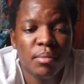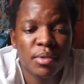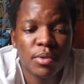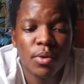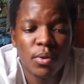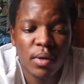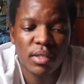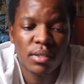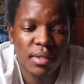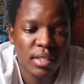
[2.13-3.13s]
I'm too cool.
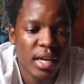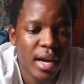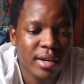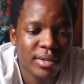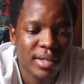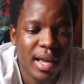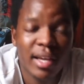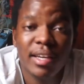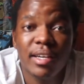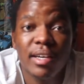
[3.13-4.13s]
Welcome to the channel.
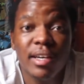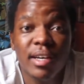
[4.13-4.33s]
Like,